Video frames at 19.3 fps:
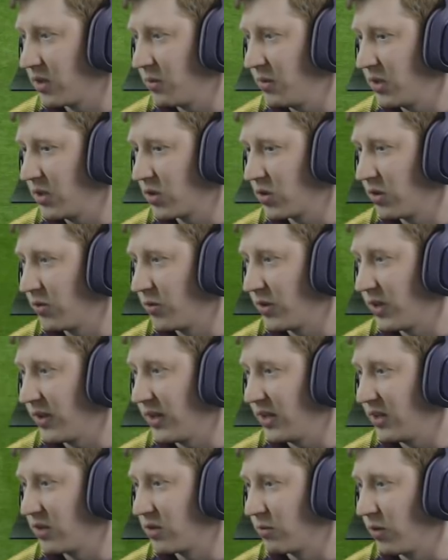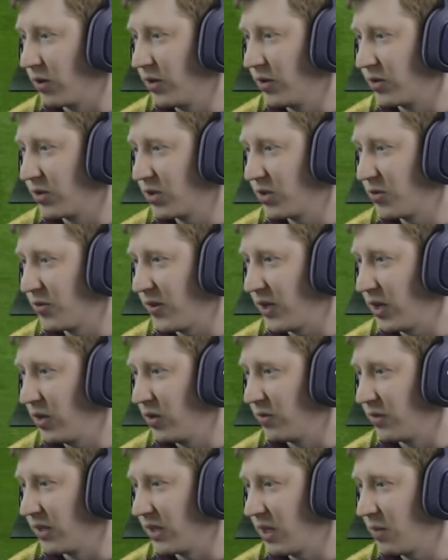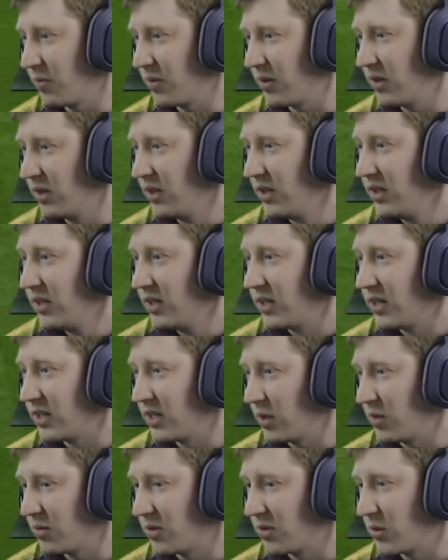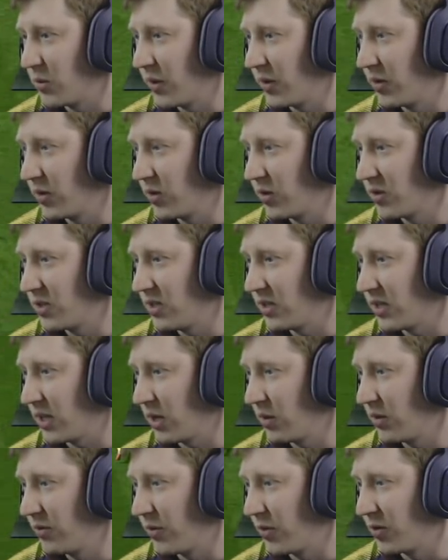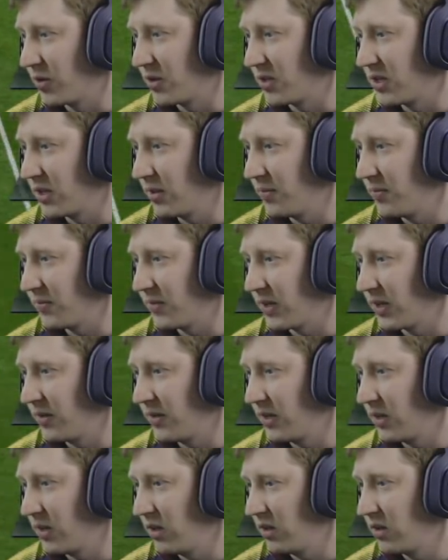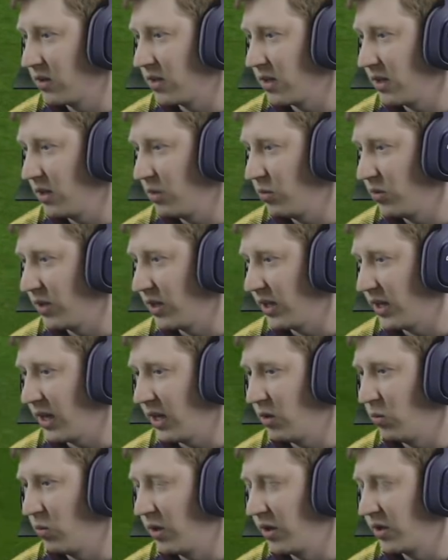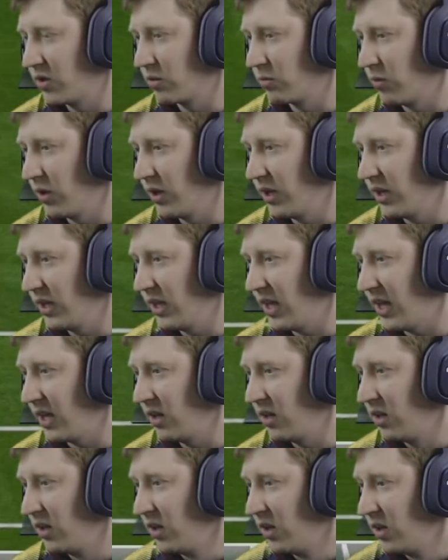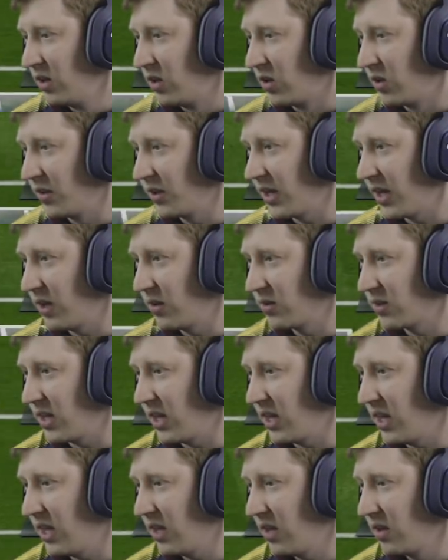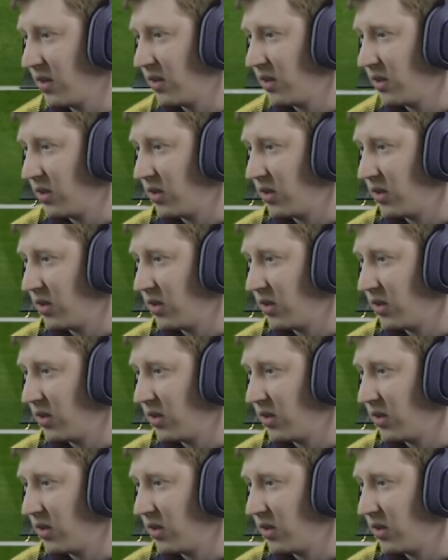Dimitrov get that into Wright, who just fell over there, but he's able to square it across here to Harry Forrester. And then Lyle Taylor will get it out wide to Wright again. On the counter here,